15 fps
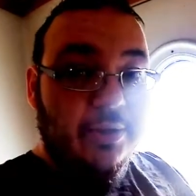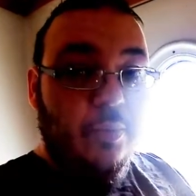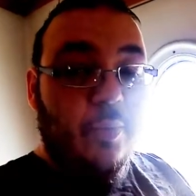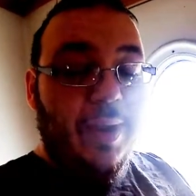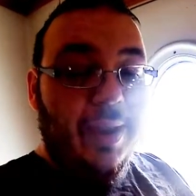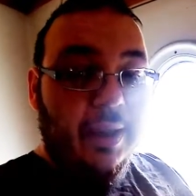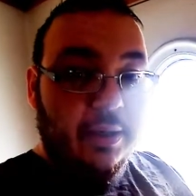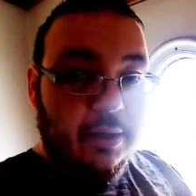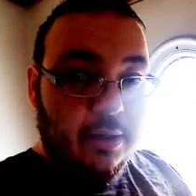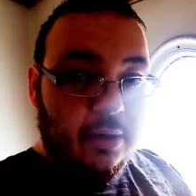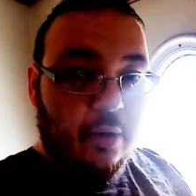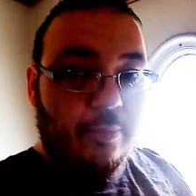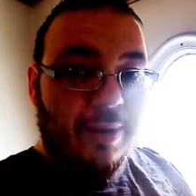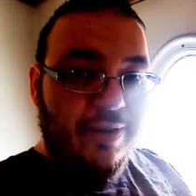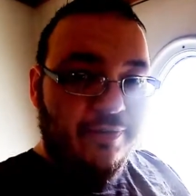the weight, you
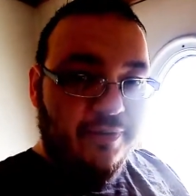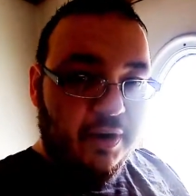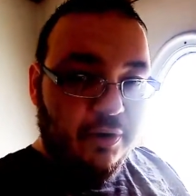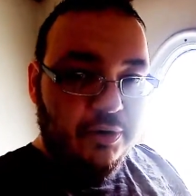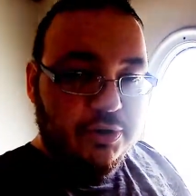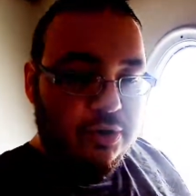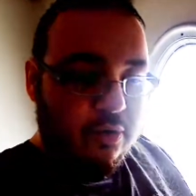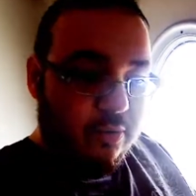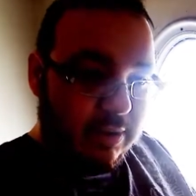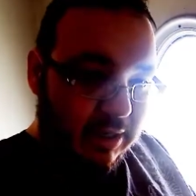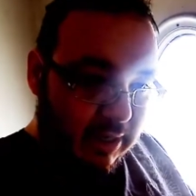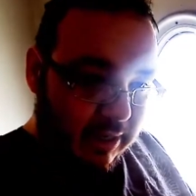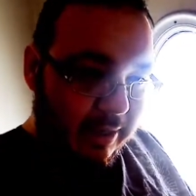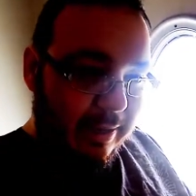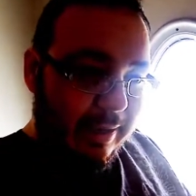know, my finger too, and
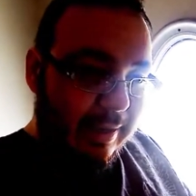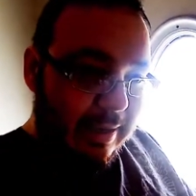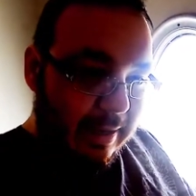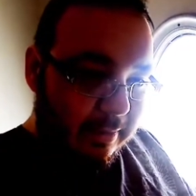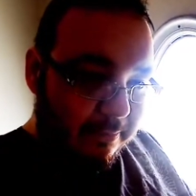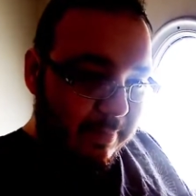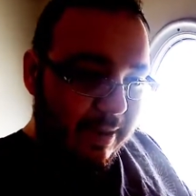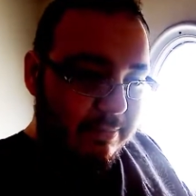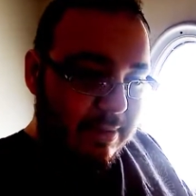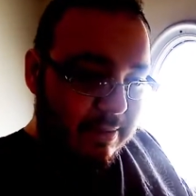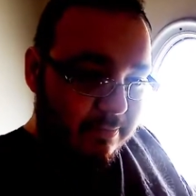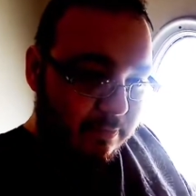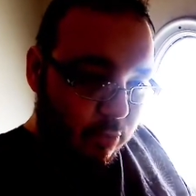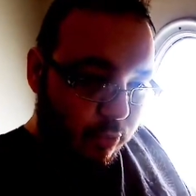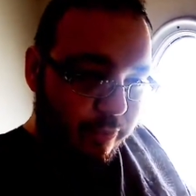he made me
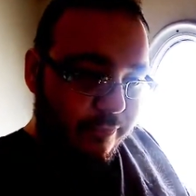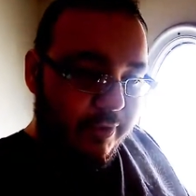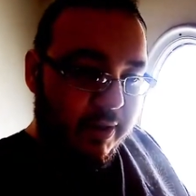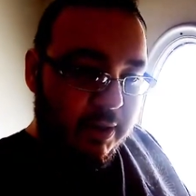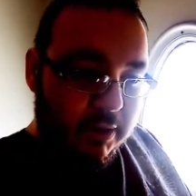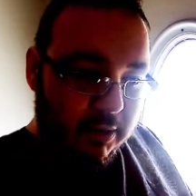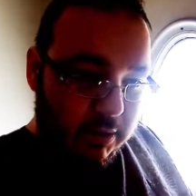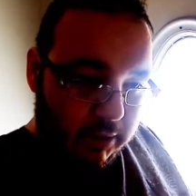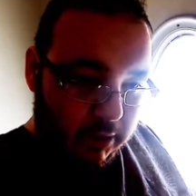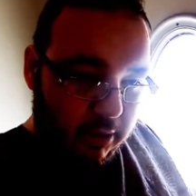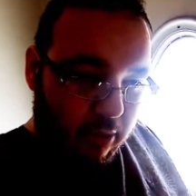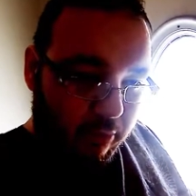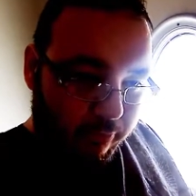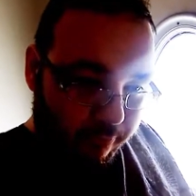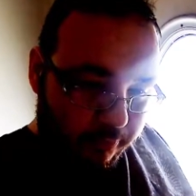move it, you
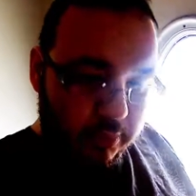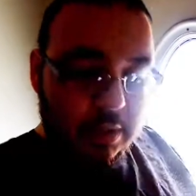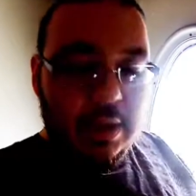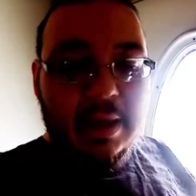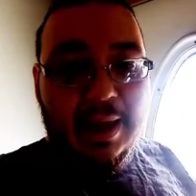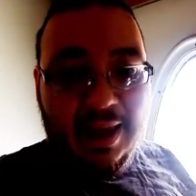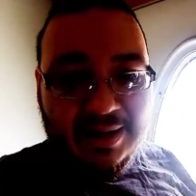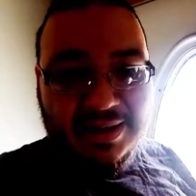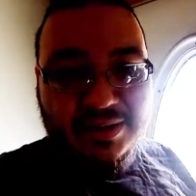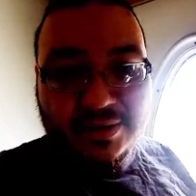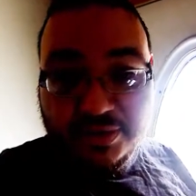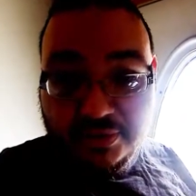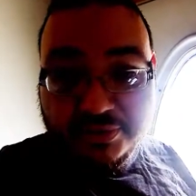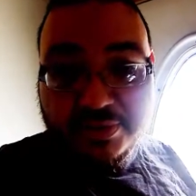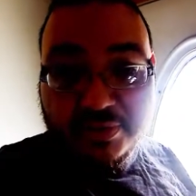know, and he
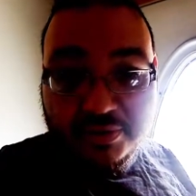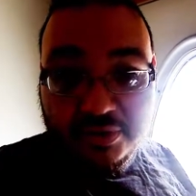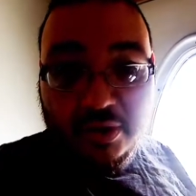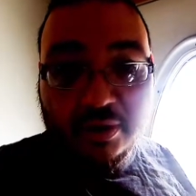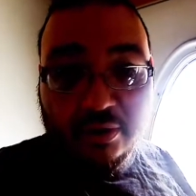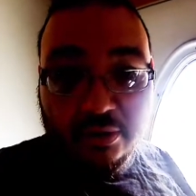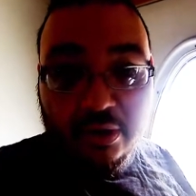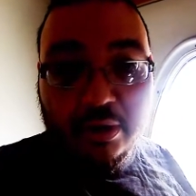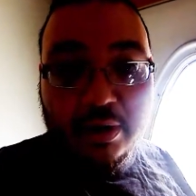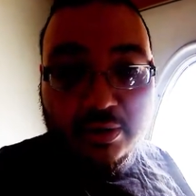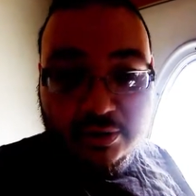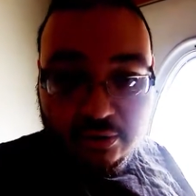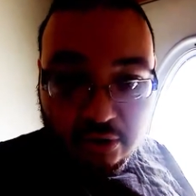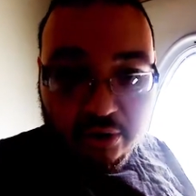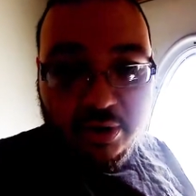said it's starting to look,
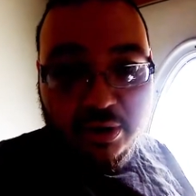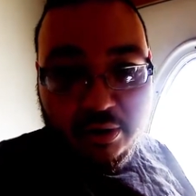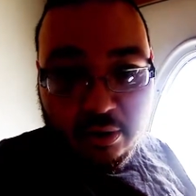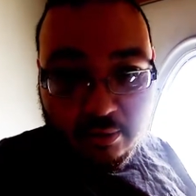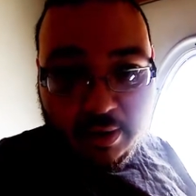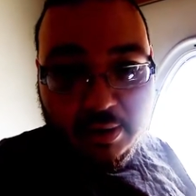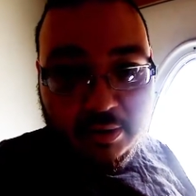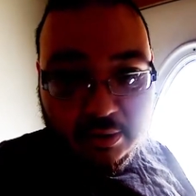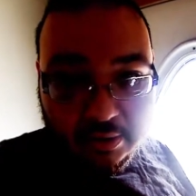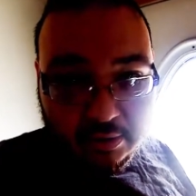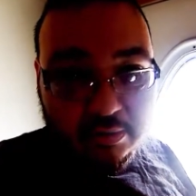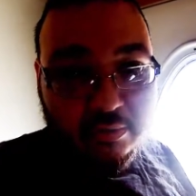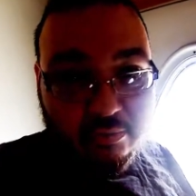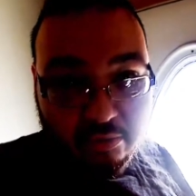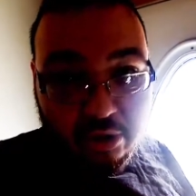it's looking okay,
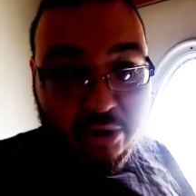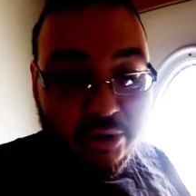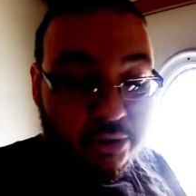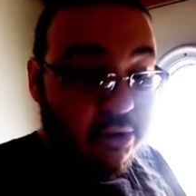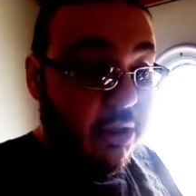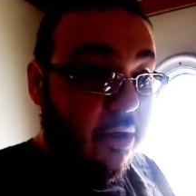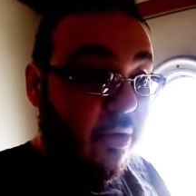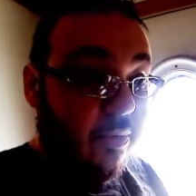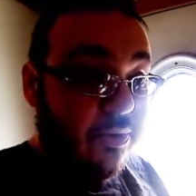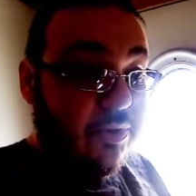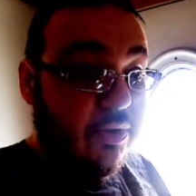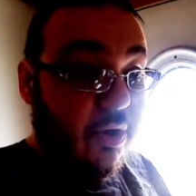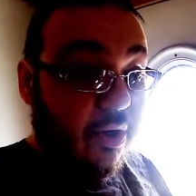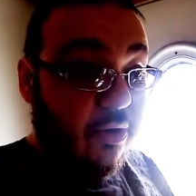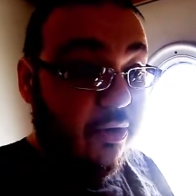good, you know, it's
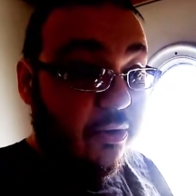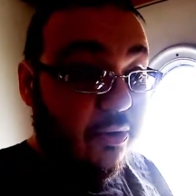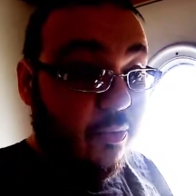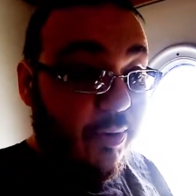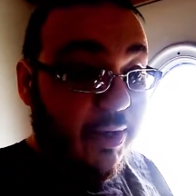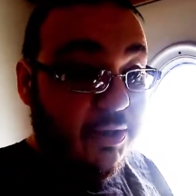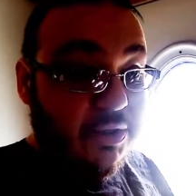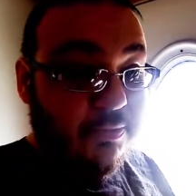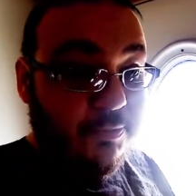starting to look the way it's